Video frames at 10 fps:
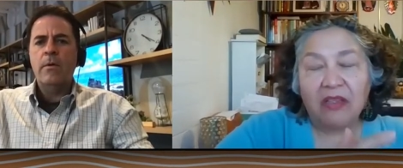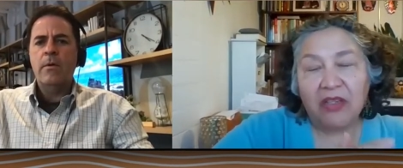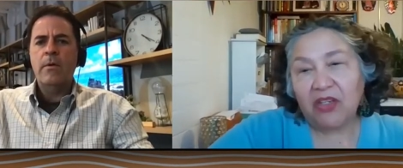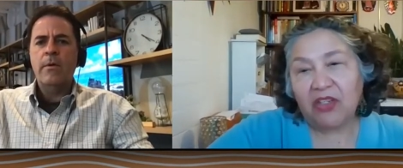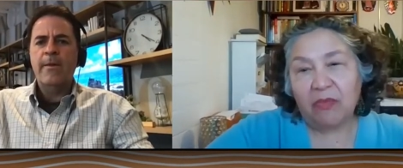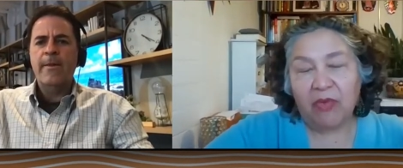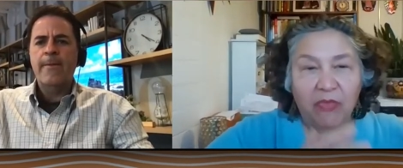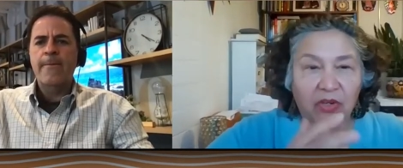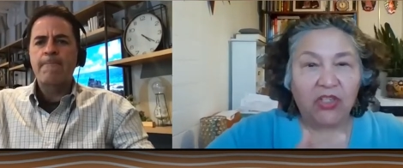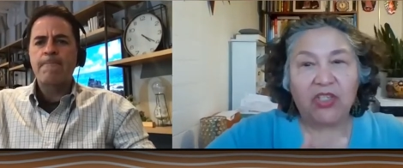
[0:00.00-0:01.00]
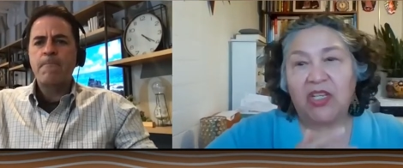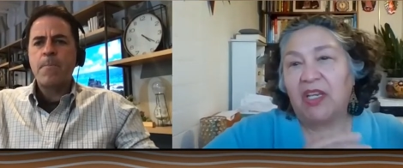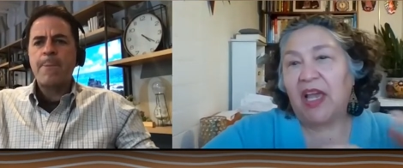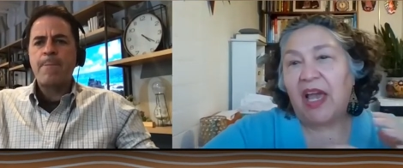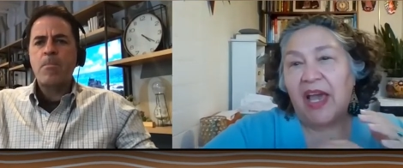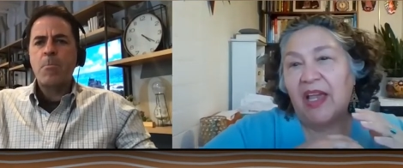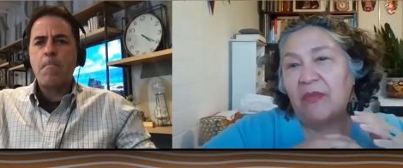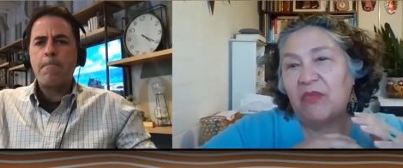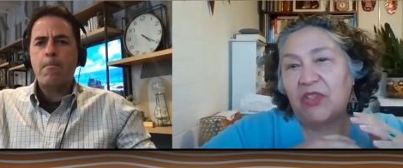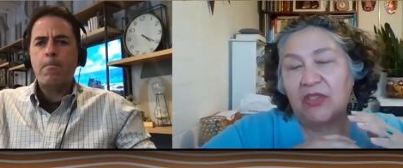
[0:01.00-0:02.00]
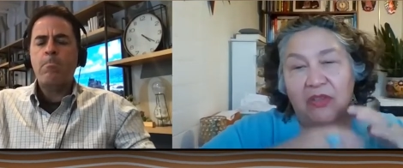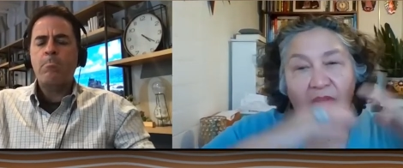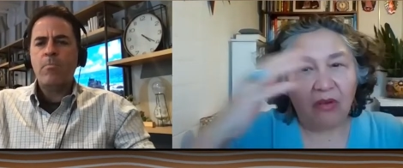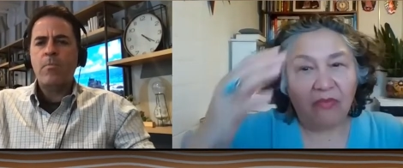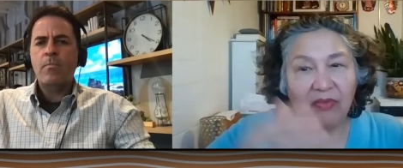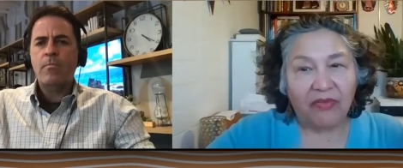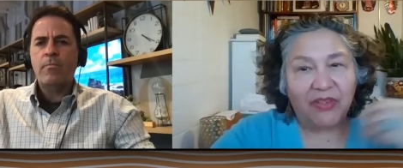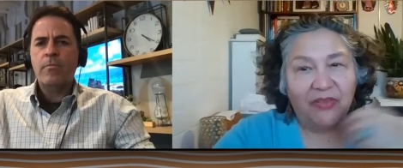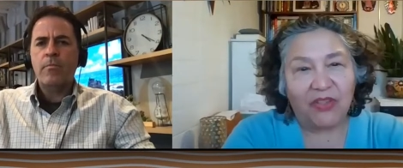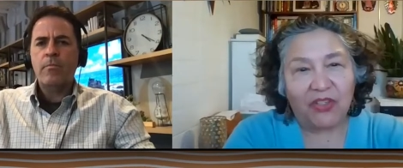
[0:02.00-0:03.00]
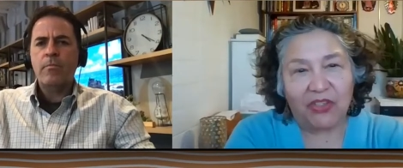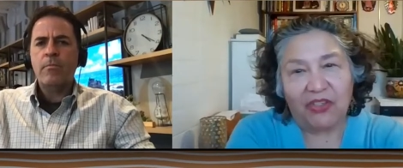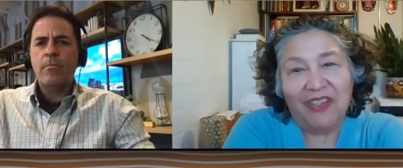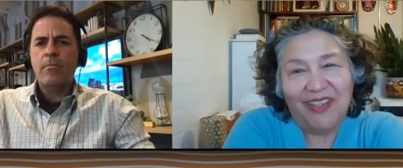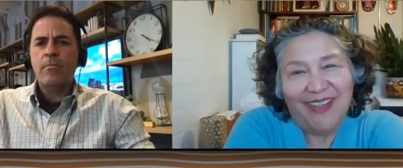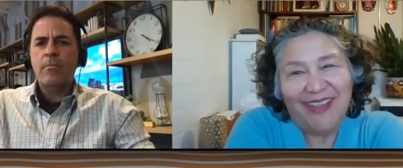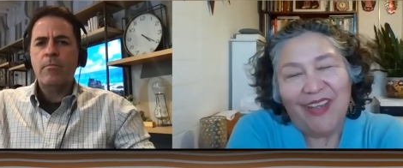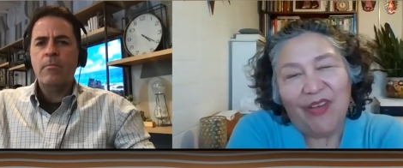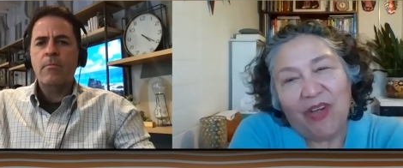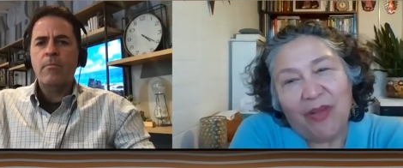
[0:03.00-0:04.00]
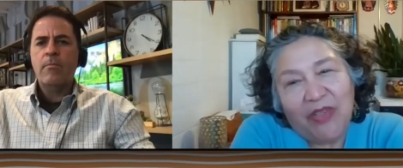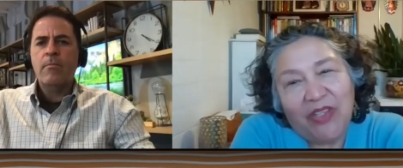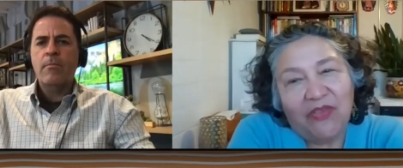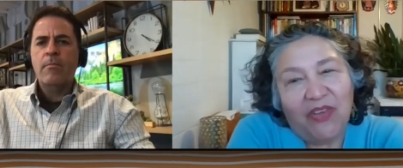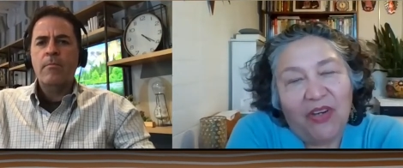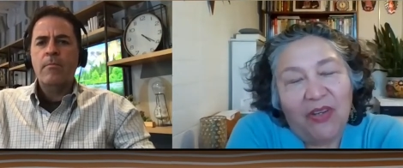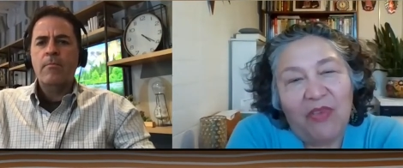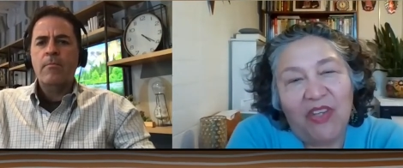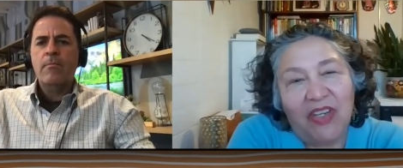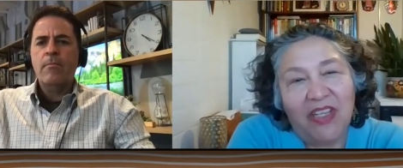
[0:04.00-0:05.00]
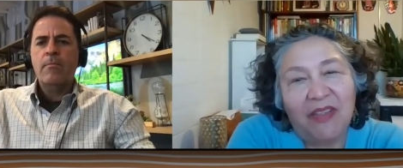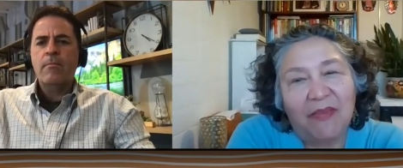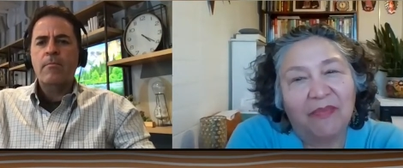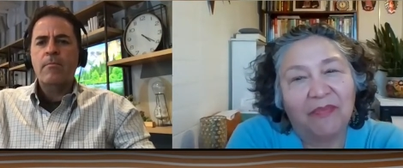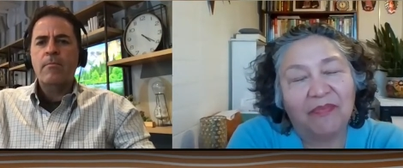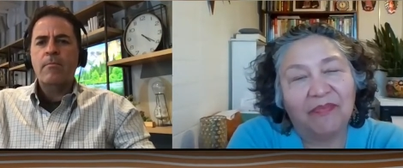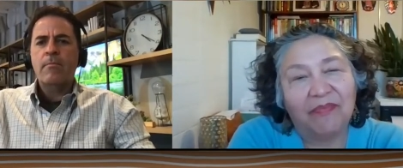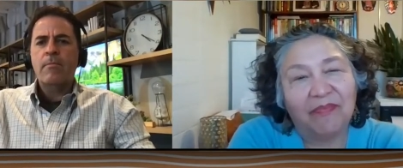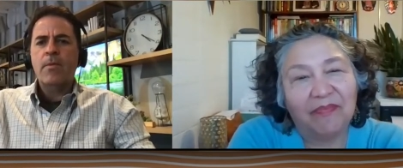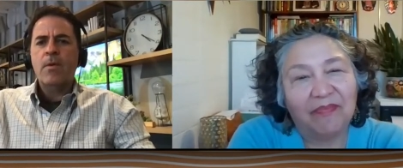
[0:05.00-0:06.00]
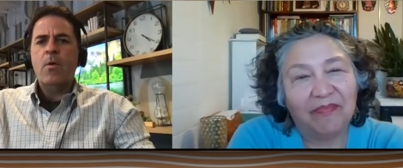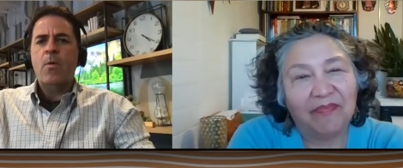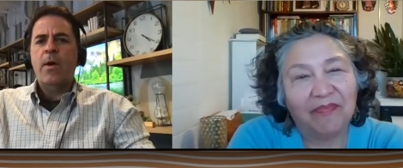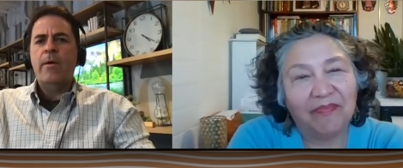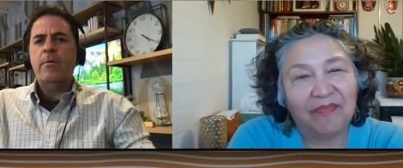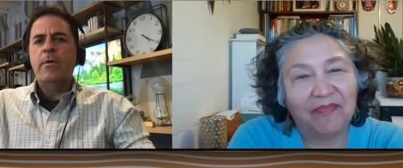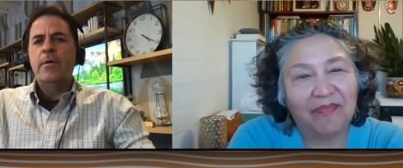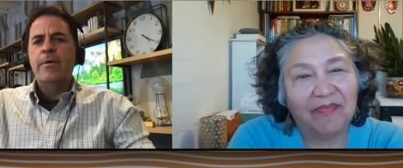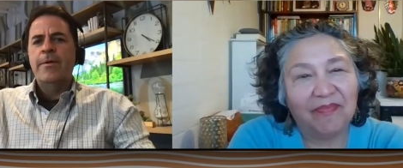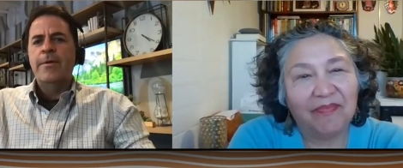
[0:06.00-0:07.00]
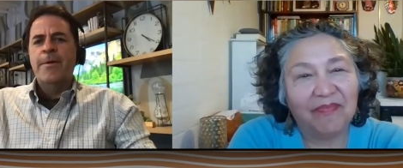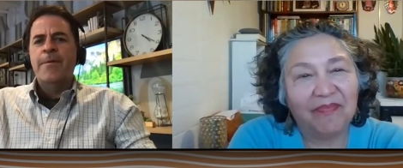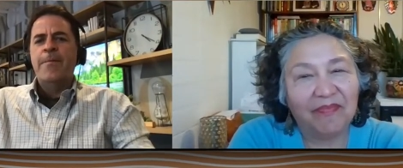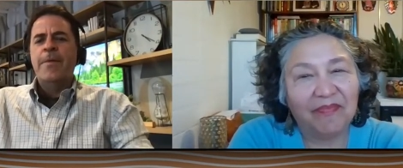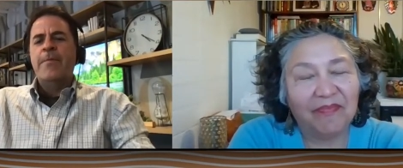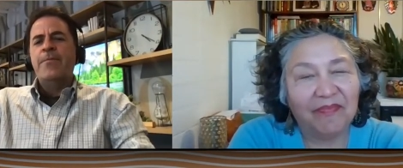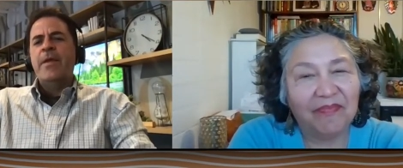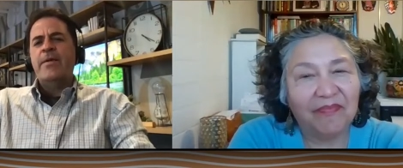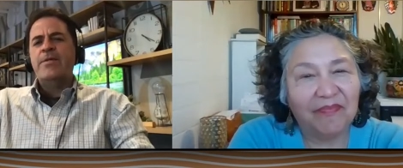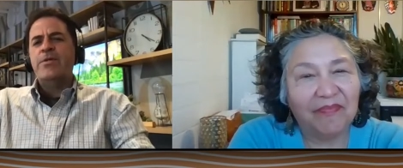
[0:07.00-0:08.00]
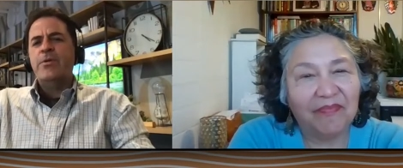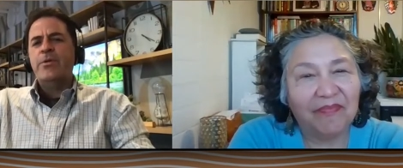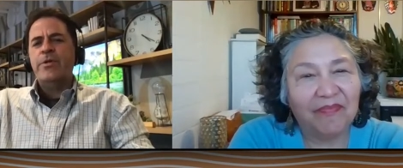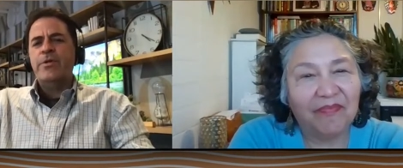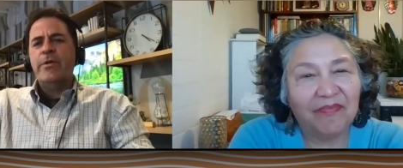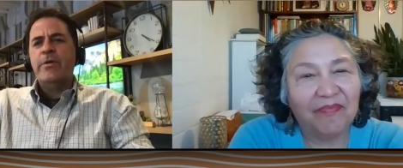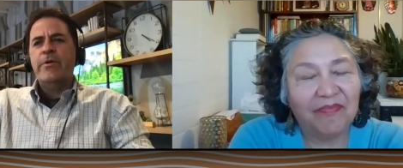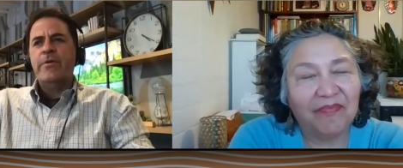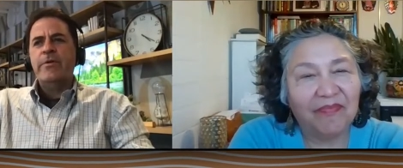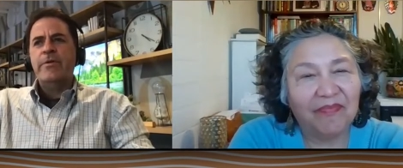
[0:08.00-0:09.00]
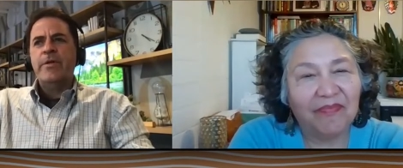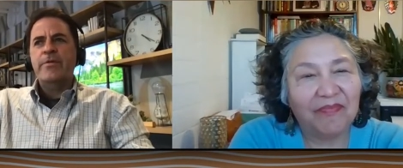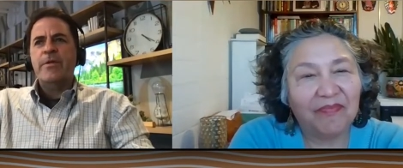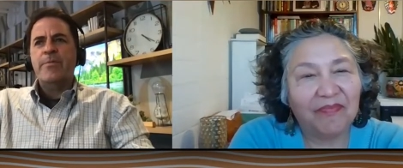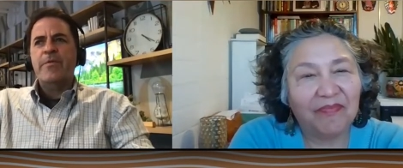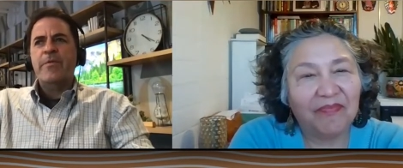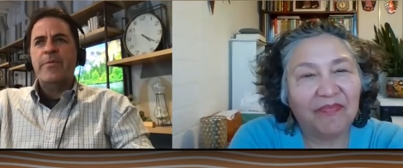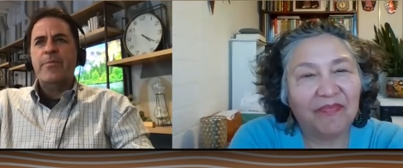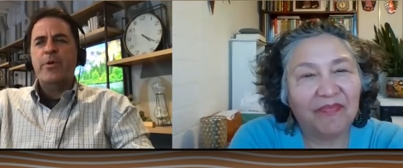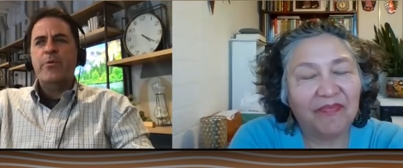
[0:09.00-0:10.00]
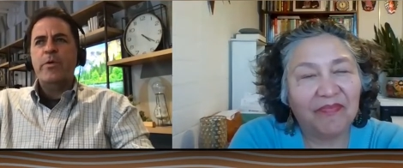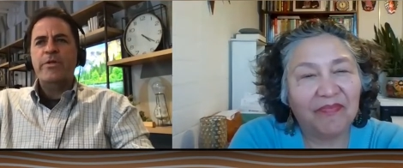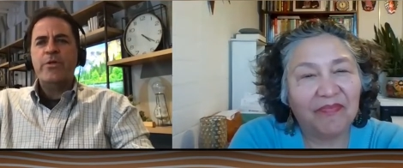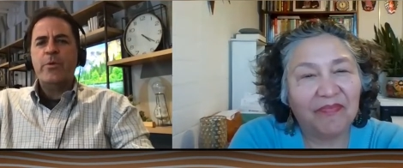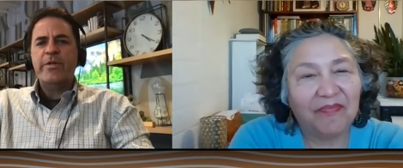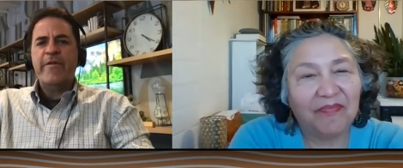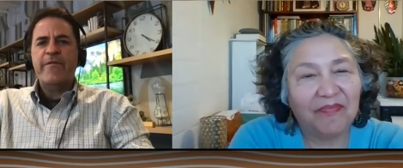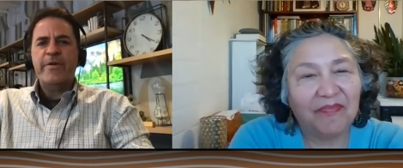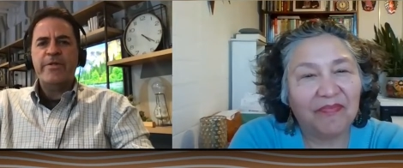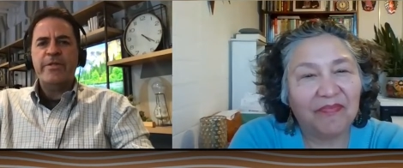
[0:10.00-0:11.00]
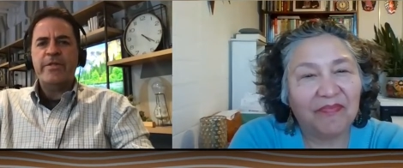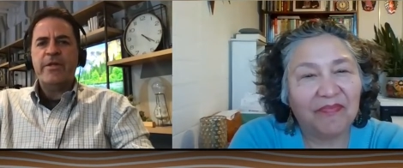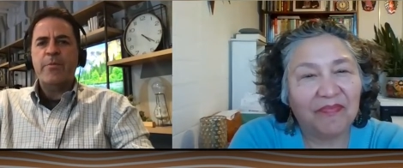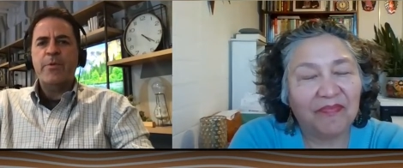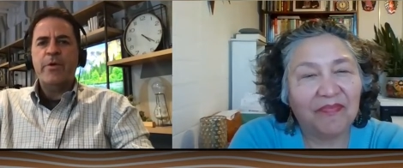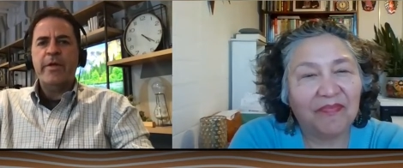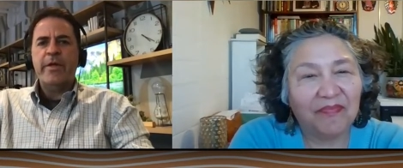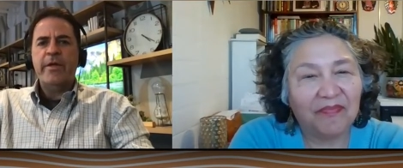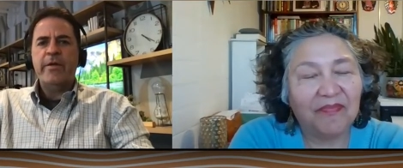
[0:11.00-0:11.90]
Speaker 1: leadership emerging, I'm just so hopeful for the future and what it means for our community.
Speaker 2: Oh, wow. Yes, you touch on, on, on something very important. We're so diverse as a community